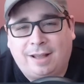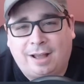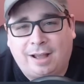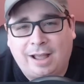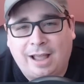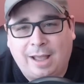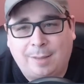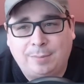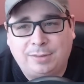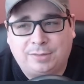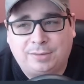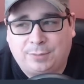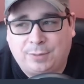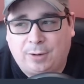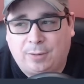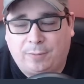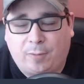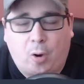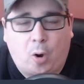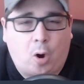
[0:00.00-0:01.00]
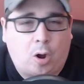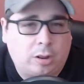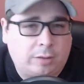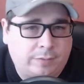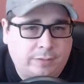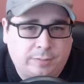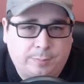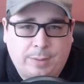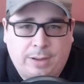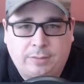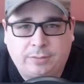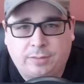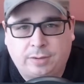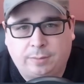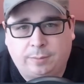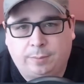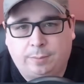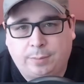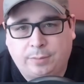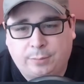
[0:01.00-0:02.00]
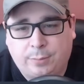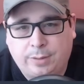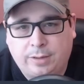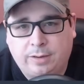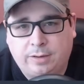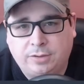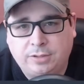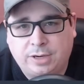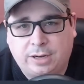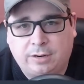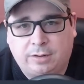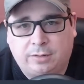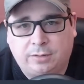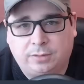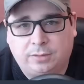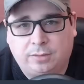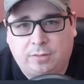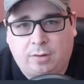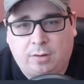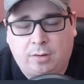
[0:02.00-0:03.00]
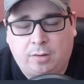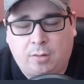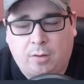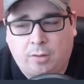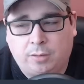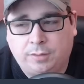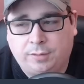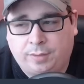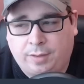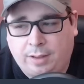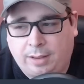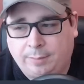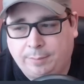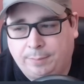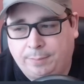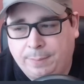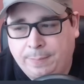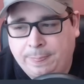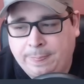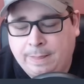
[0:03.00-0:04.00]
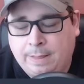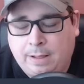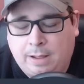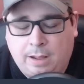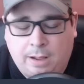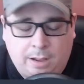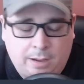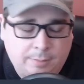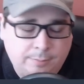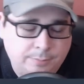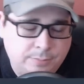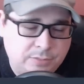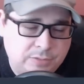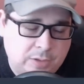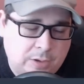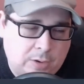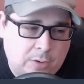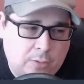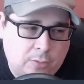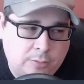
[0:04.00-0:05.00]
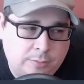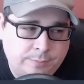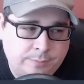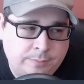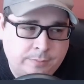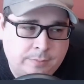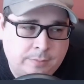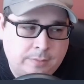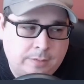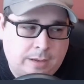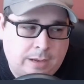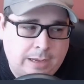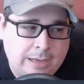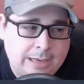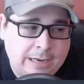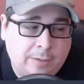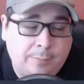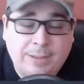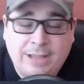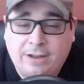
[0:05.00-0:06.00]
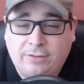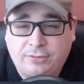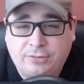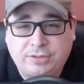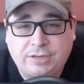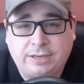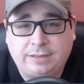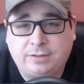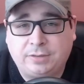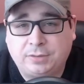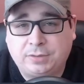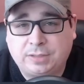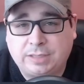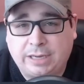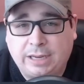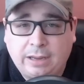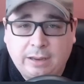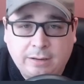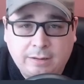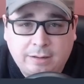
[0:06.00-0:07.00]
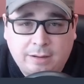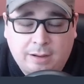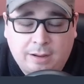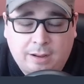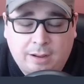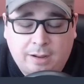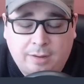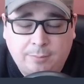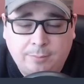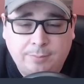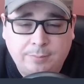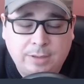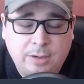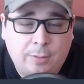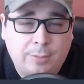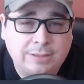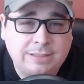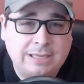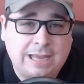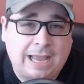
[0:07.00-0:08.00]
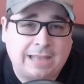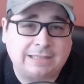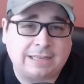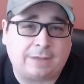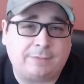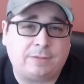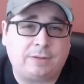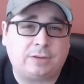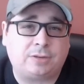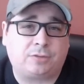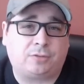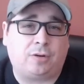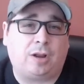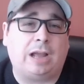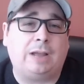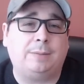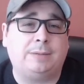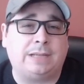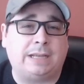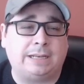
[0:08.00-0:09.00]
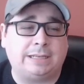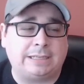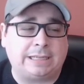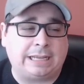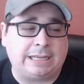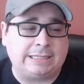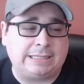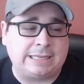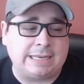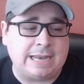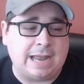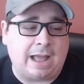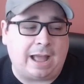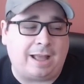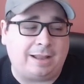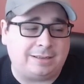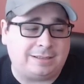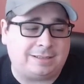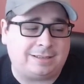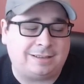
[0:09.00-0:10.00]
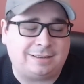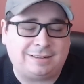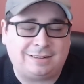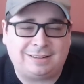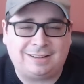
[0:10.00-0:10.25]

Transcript: uh, atmosphere of all of us bouncing between the channels uh, all the time um, so uh, it'll be interesting to see. Um, you know, it's as I've described it, it's not